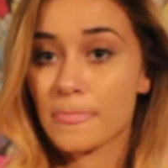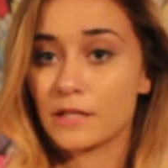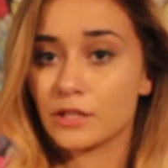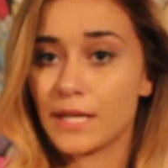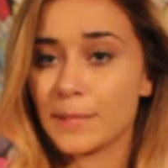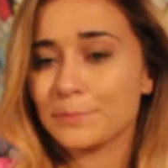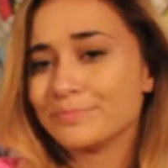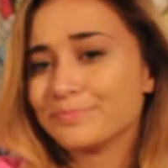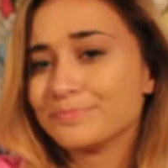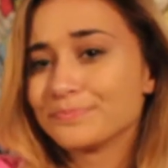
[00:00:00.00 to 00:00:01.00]
And they're like,
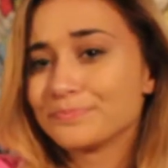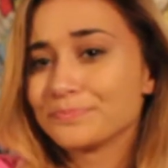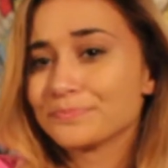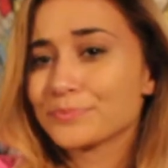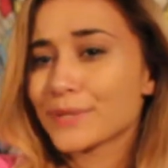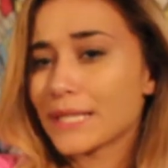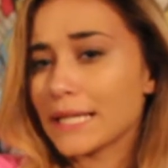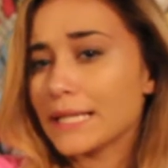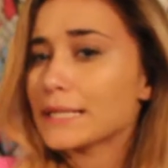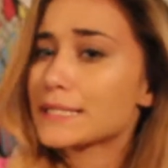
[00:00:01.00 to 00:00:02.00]
can
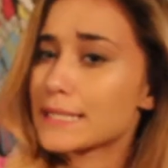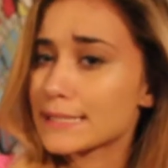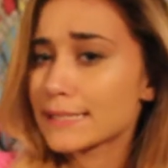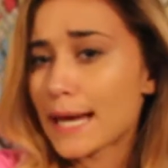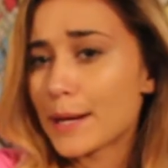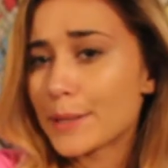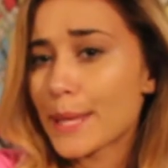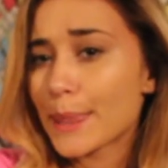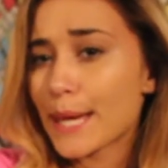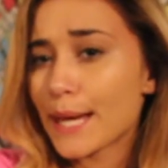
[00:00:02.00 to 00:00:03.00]
I get a discount
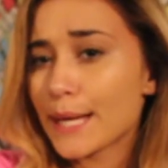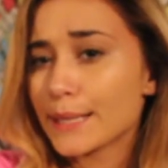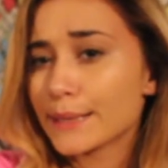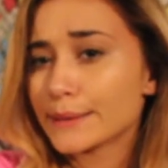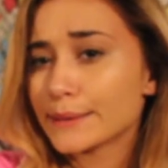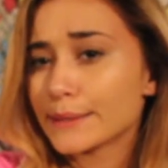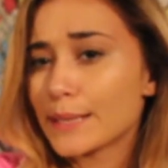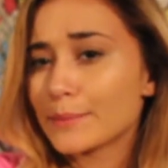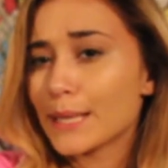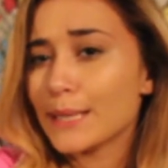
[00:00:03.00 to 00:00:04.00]
on that? And
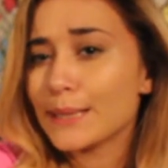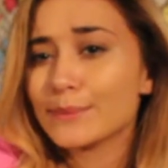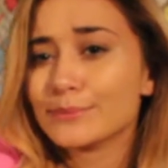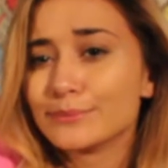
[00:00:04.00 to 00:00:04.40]
I'm like,